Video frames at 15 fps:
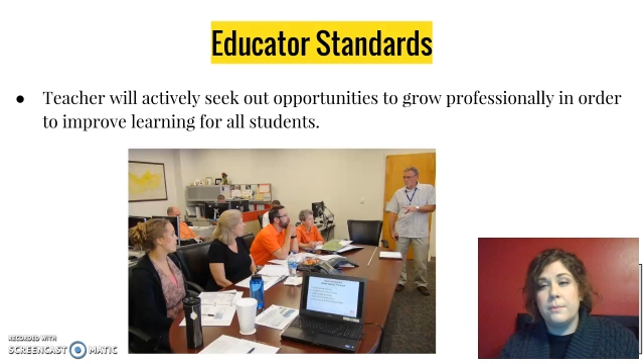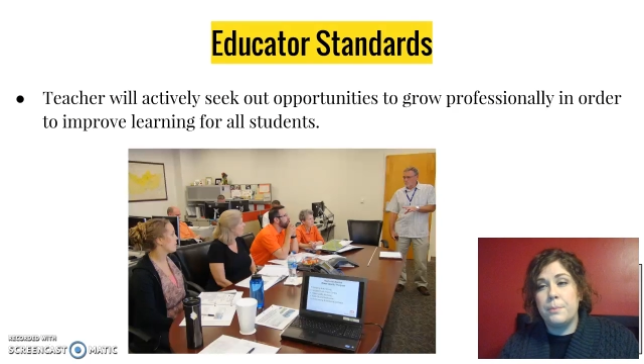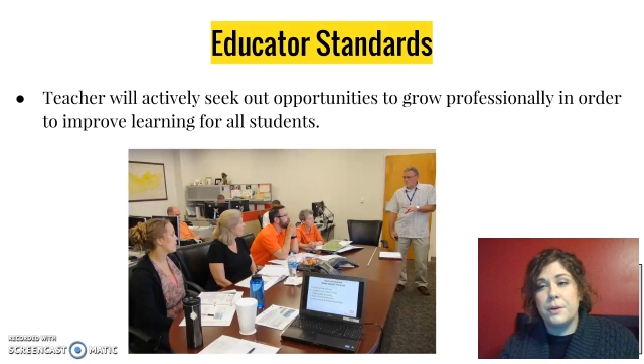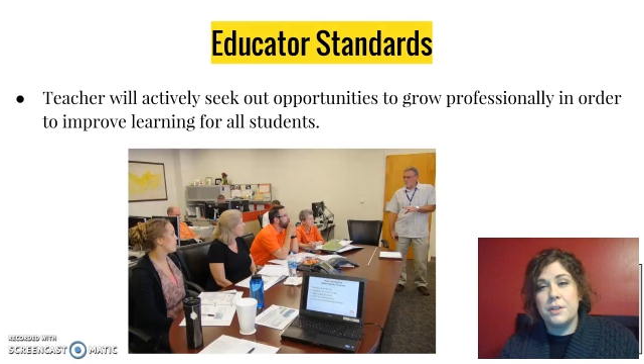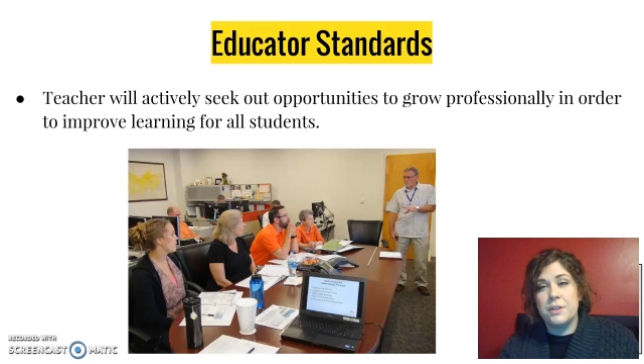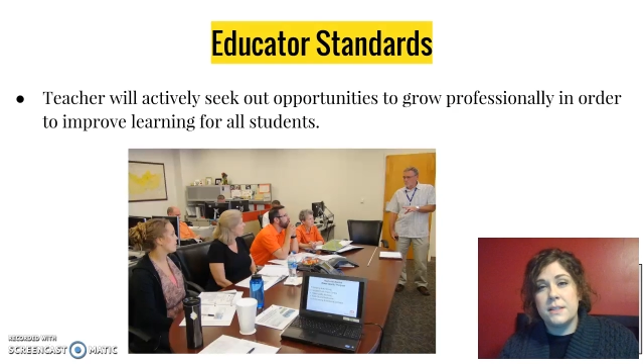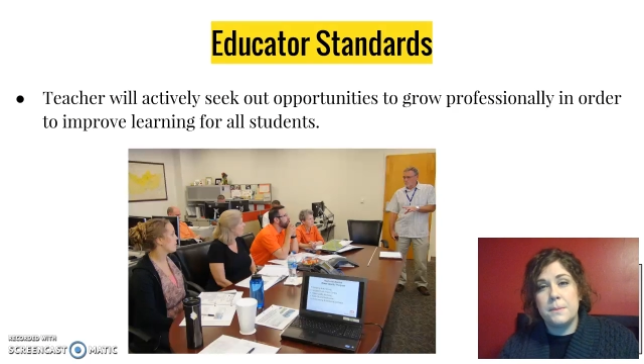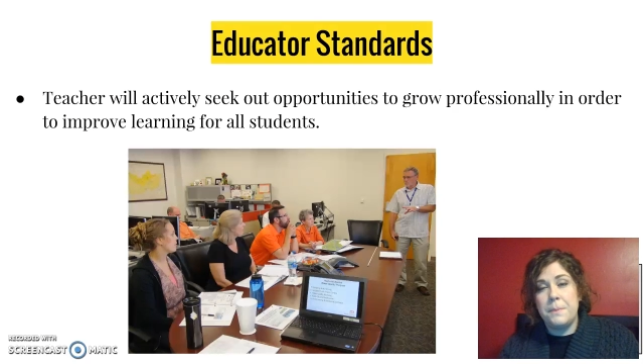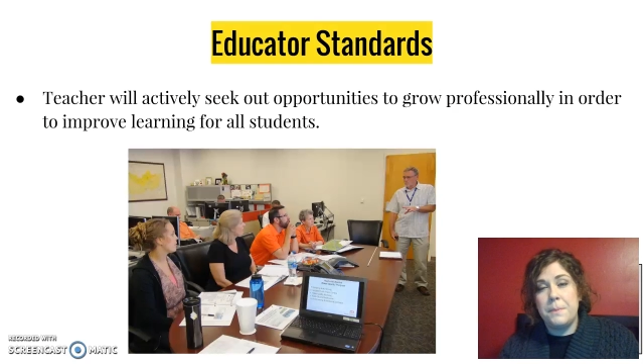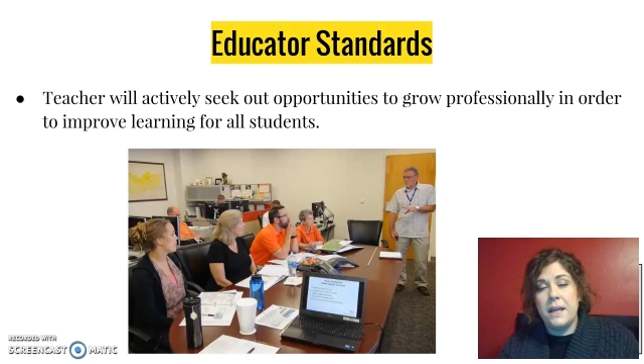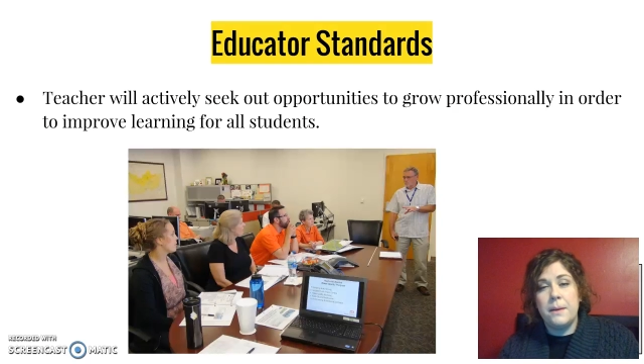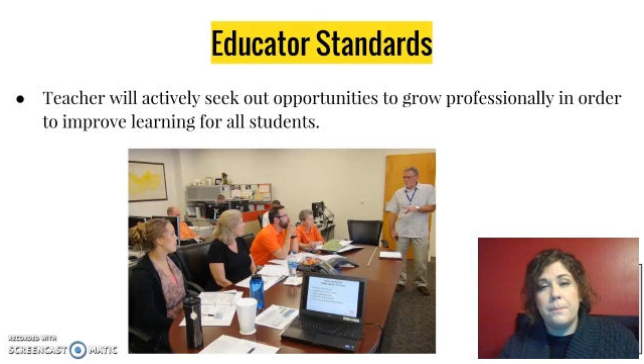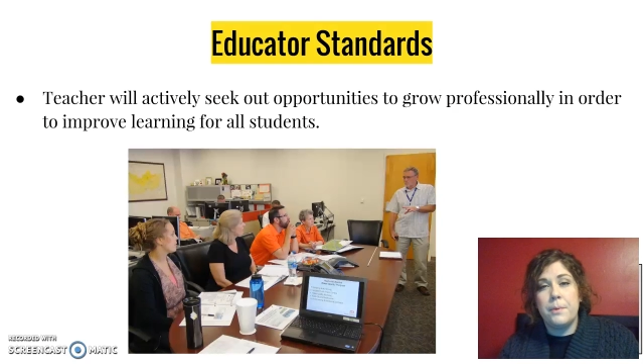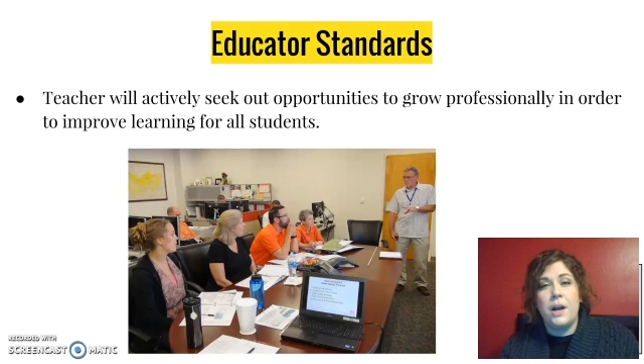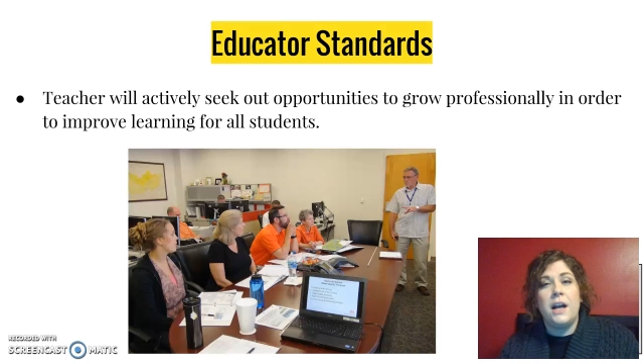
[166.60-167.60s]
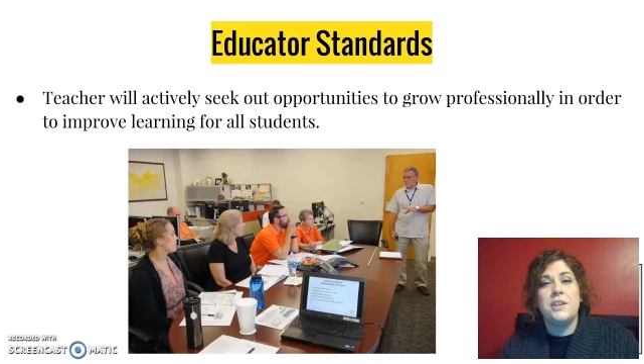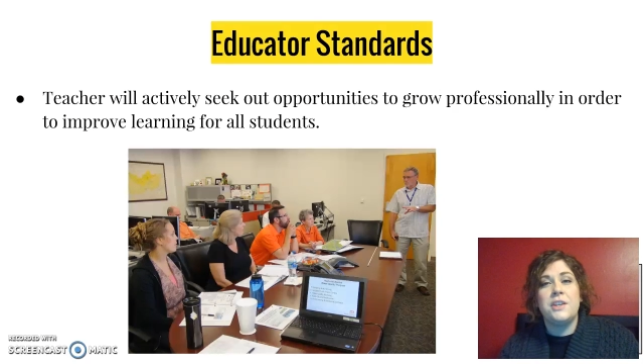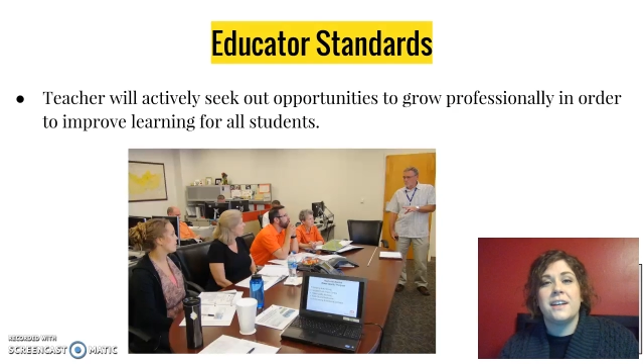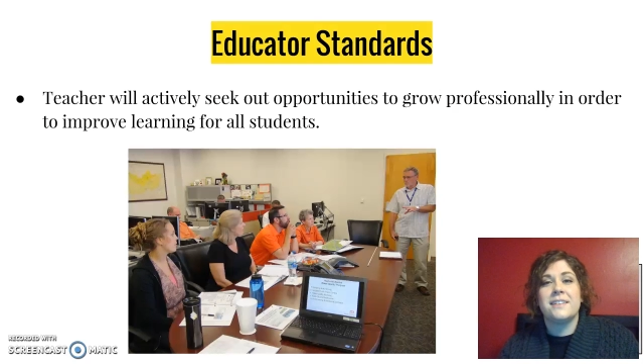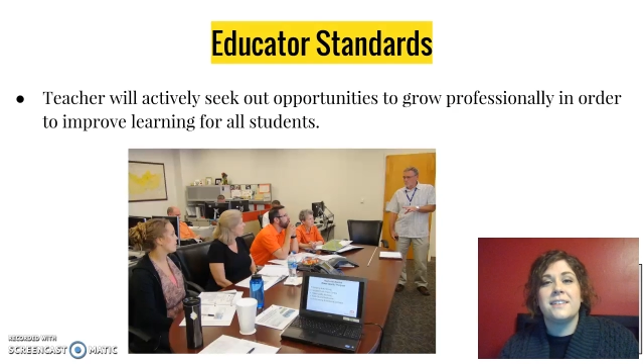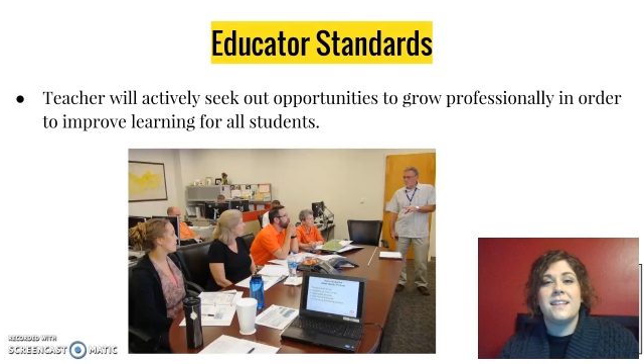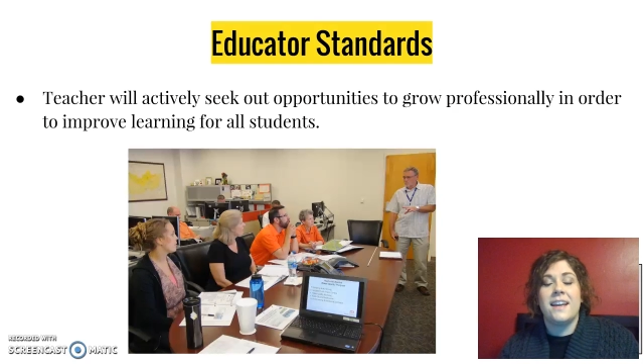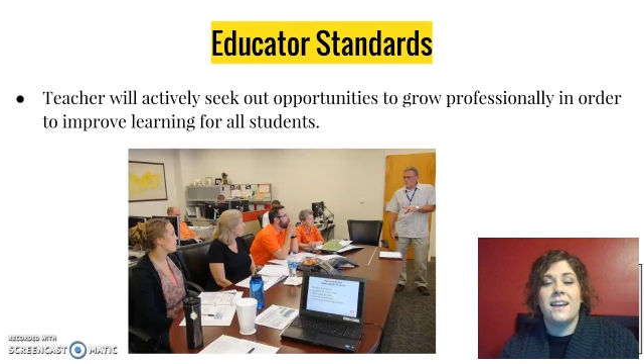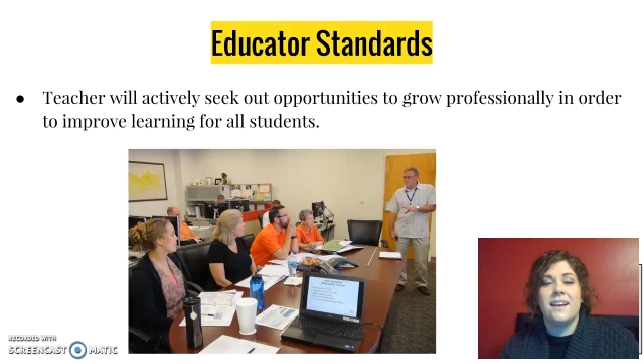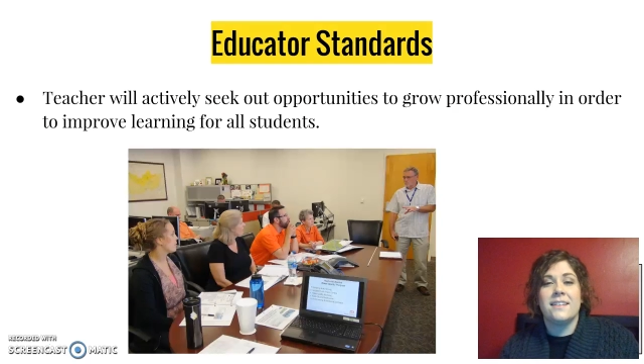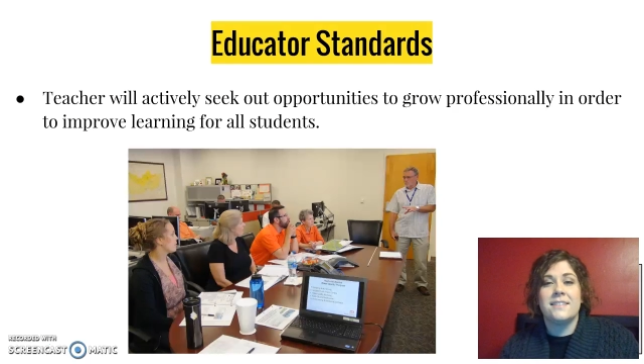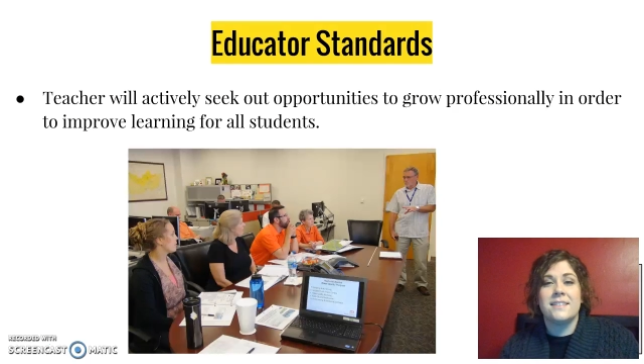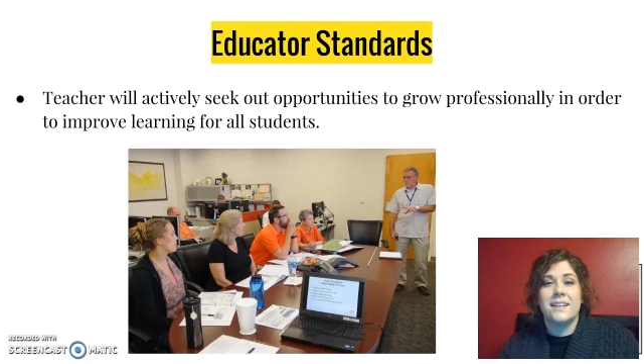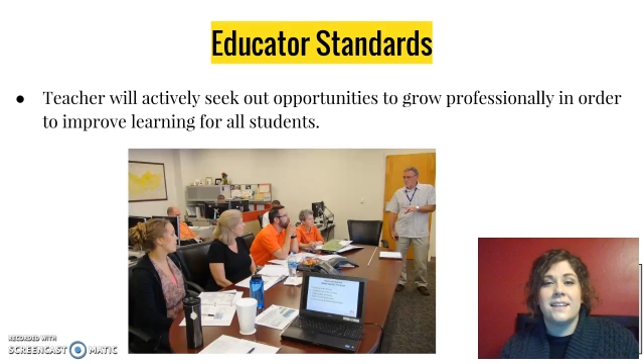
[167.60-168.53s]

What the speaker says: participate in projects and